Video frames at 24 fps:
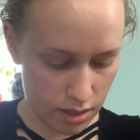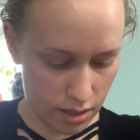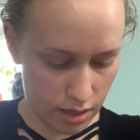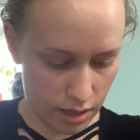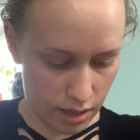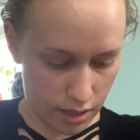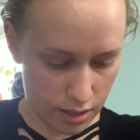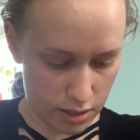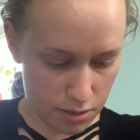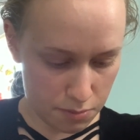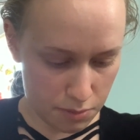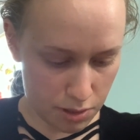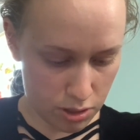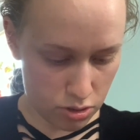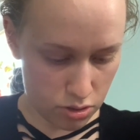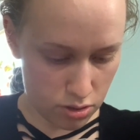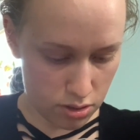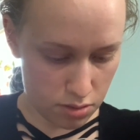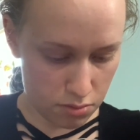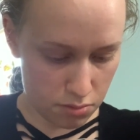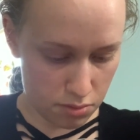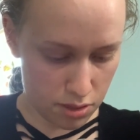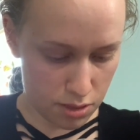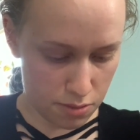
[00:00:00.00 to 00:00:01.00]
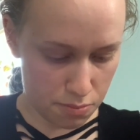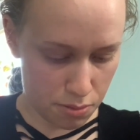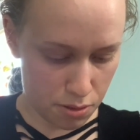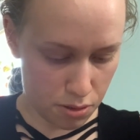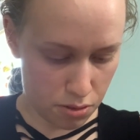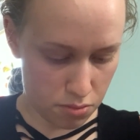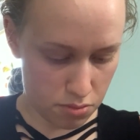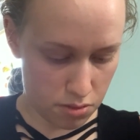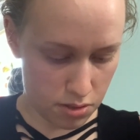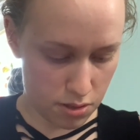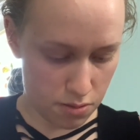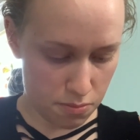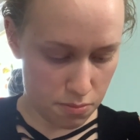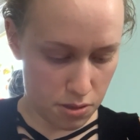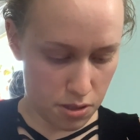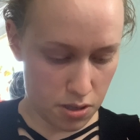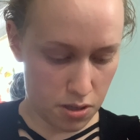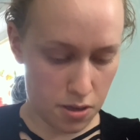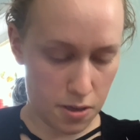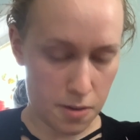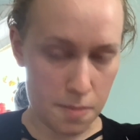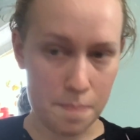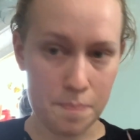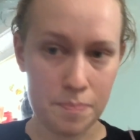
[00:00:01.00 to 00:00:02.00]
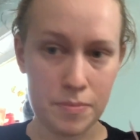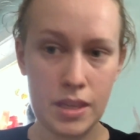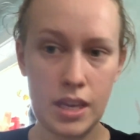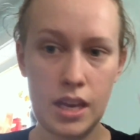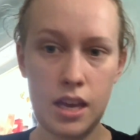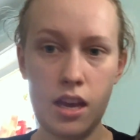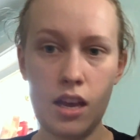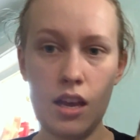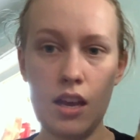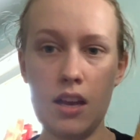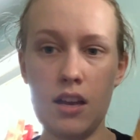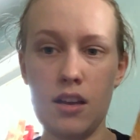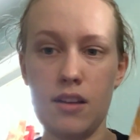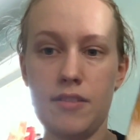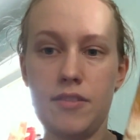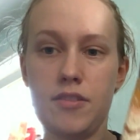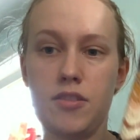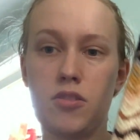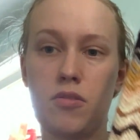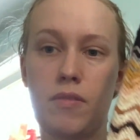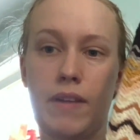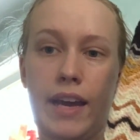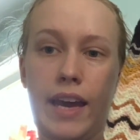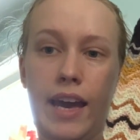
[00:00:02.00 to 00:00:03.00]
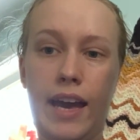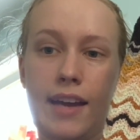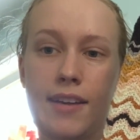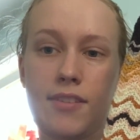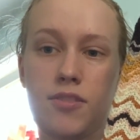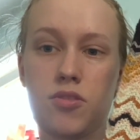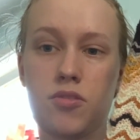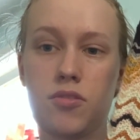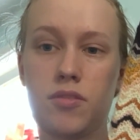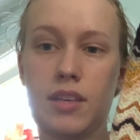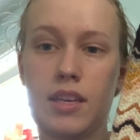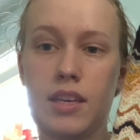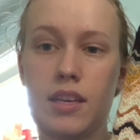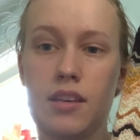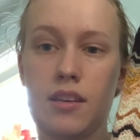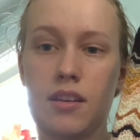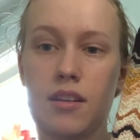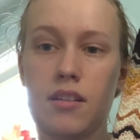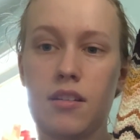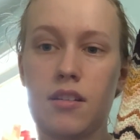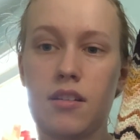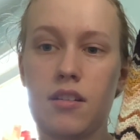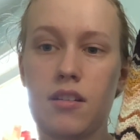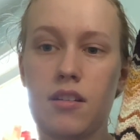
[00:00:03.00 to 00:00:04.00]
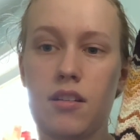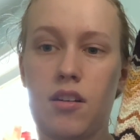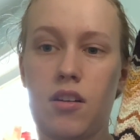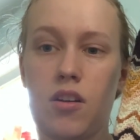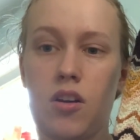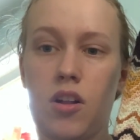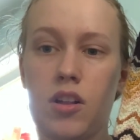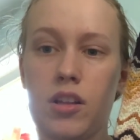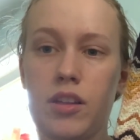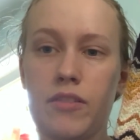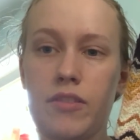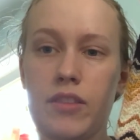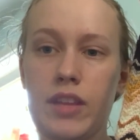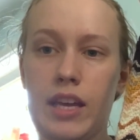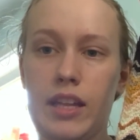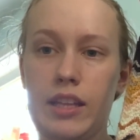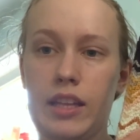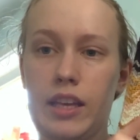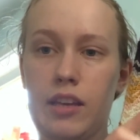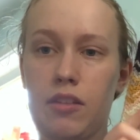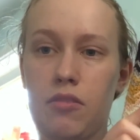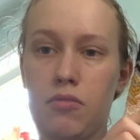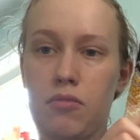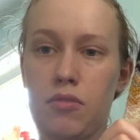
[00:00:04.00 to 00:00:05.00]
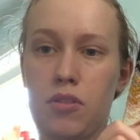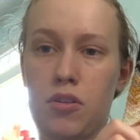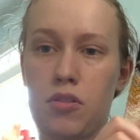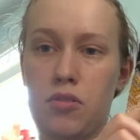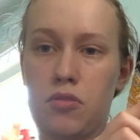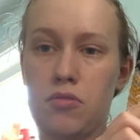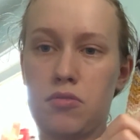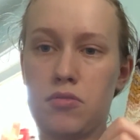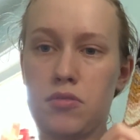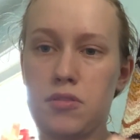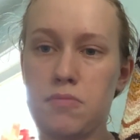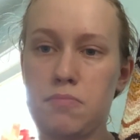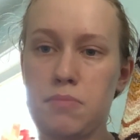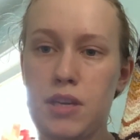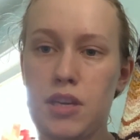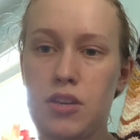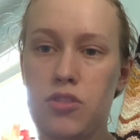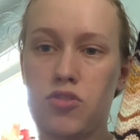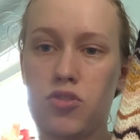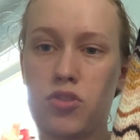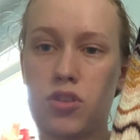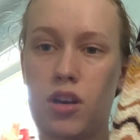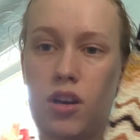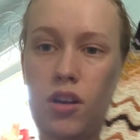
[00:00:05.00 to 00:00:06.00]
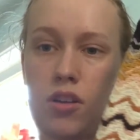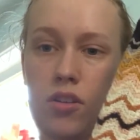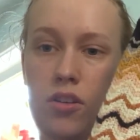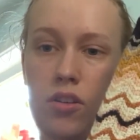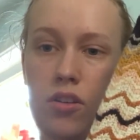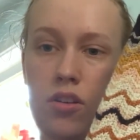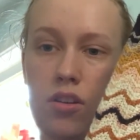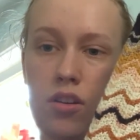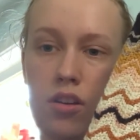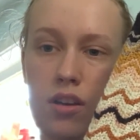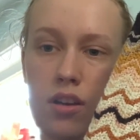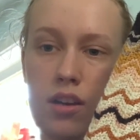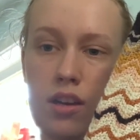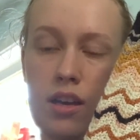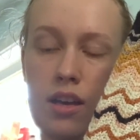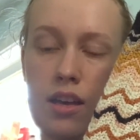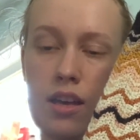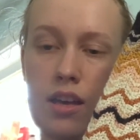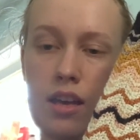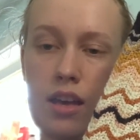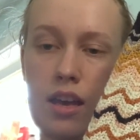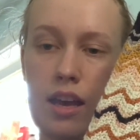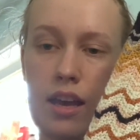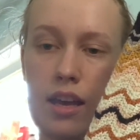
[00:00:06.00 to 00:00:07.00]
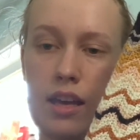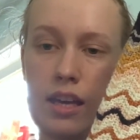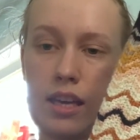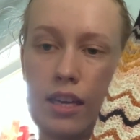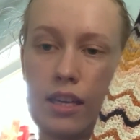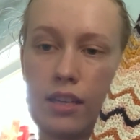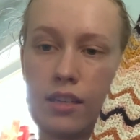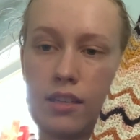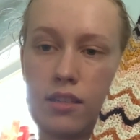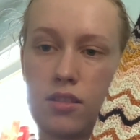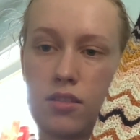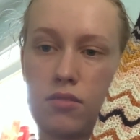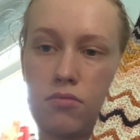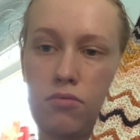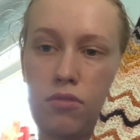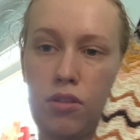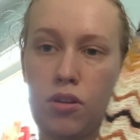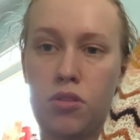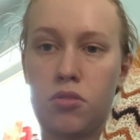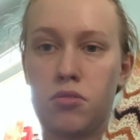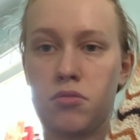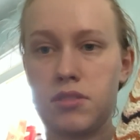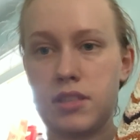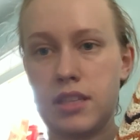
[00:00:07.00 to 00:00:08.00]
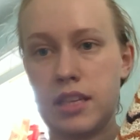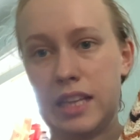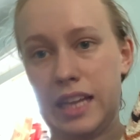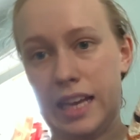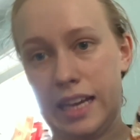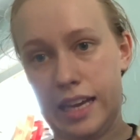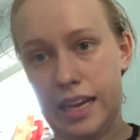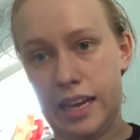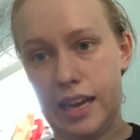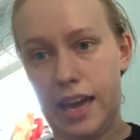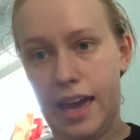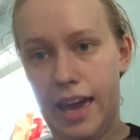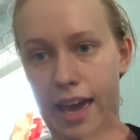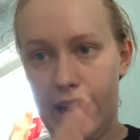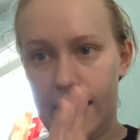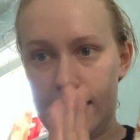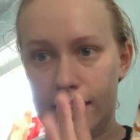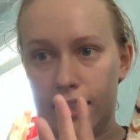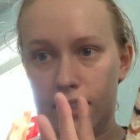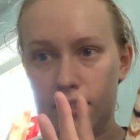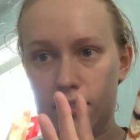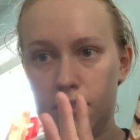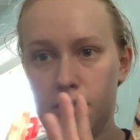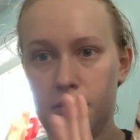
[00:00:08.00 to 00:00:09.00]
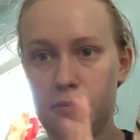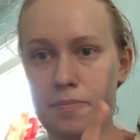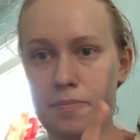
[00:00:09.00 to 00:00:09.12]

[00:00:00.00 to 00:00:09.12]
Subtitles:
as much as it was supposed to be. So I actually, all of that like rose peach color is rows that I added.